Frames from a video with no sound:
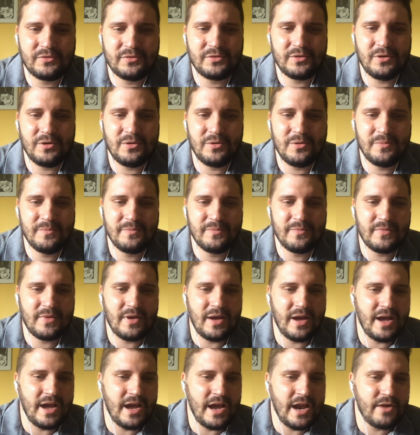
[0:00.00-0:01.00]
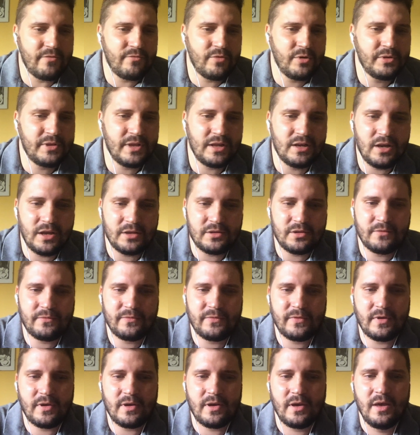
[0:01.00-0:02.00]
So I wrote a lot
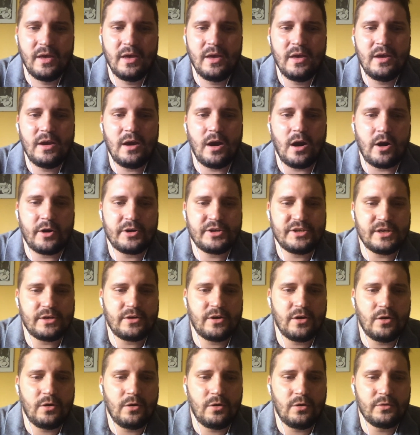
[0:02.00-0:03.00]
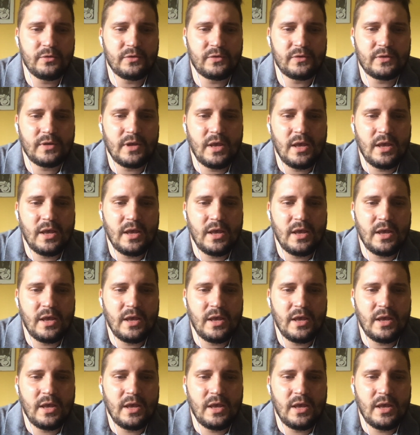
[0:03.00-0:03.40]
of articles,